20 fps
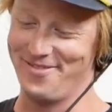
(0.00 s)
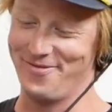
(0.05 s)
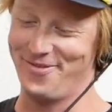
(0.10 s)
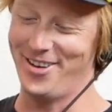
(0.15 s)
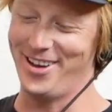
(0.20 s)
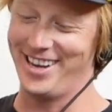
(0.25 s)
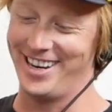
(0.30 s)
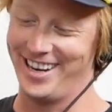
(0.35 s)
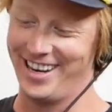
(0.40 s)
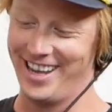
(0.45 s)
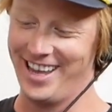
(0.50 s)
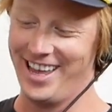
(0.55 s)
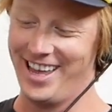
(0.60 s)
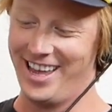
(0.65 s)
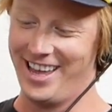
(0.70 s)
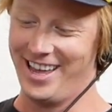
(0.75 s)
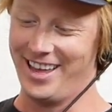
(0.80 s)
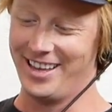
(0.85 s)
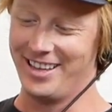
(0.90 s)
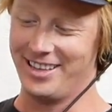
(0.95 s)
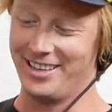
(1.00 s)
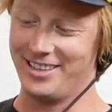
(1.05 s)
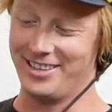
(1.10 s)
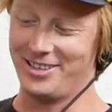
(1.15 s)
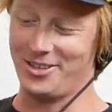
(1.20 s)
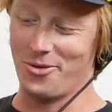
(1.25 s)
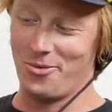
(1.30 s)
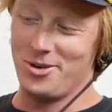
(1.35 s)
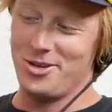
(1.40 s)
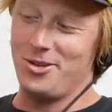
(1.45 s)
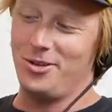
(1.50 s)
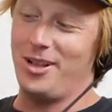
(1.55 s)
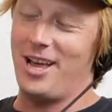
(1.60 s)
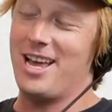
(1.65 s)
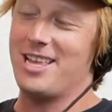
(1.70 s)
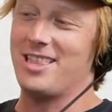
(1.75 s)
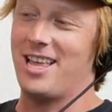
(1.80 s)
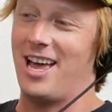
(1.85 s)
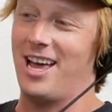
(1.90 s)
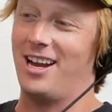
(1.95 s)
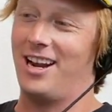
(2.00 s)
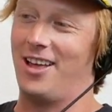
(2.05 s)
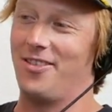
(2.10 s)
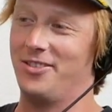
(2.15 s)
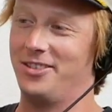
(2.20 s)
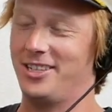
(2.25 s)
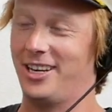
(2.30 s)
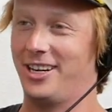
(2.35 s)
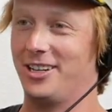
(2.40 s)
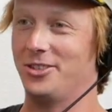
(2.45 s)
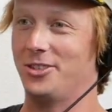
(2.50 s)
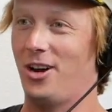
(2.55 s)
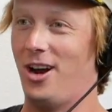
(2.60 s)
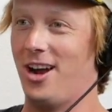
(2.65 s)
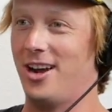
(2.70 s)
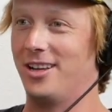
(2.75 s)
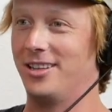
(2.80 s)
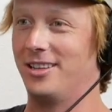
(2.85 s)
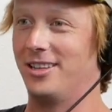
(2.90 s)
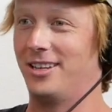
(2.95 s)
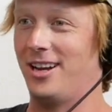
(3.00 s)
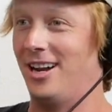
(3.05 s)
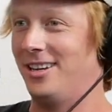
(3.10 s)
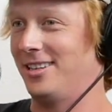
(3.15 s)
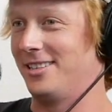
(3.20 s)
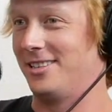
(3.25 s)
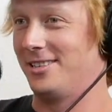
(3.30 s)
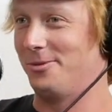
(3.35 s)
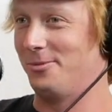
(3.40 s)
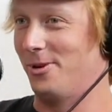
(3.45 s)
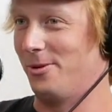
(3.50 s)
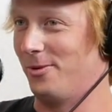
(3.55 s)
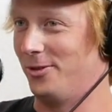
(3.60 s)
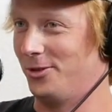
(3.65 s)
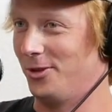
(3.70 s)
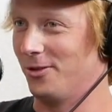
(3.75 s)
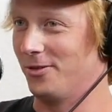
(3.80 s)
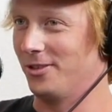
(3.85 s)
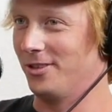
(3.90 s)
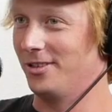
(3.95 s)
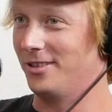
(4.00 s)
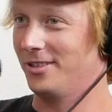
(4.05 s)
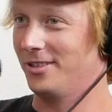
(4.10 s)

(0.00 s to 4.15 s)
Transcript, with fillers: but so when you land that on the second try, the contest is pretty much over,